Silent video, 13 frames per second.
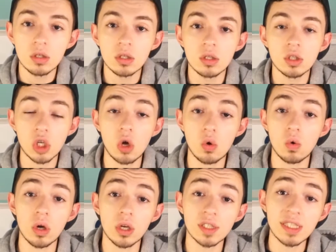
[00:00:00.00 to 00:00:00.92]
So
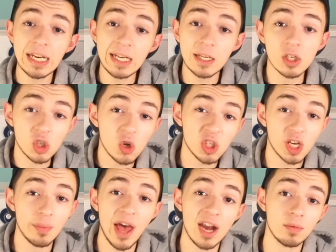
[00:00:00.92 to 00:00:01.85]
Stadia is also
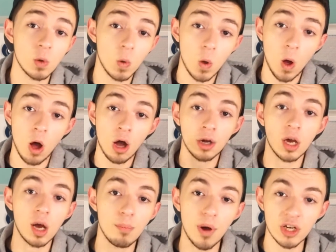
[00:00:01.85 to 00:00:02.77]
compatible on a
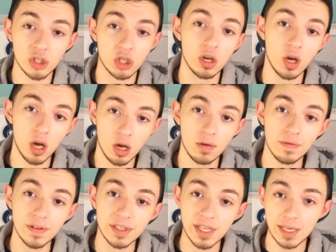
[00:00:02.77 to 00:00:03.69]
bunch of
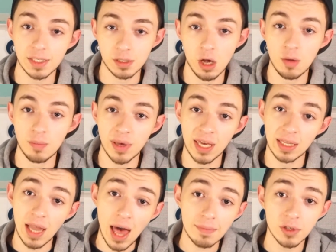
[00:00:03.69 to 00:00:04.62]
desktop and
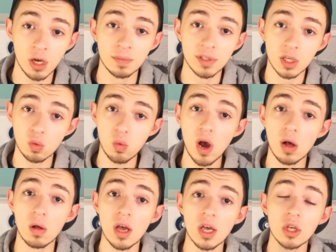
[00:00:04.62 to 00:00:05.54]
laptops as
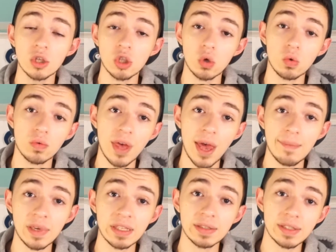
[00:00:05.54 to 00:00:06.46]
well. So that
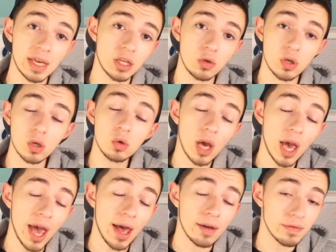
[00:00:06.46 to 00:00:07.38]
means that you can
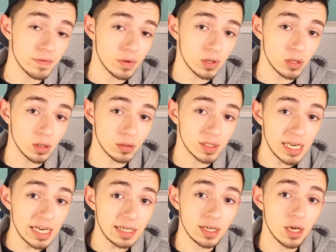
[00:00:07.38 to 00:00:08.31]
have
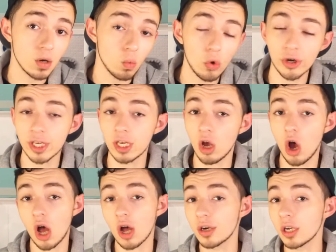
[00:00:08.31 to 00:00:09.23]
Stadia working
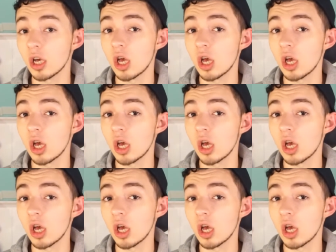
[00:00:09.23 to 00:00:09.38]
on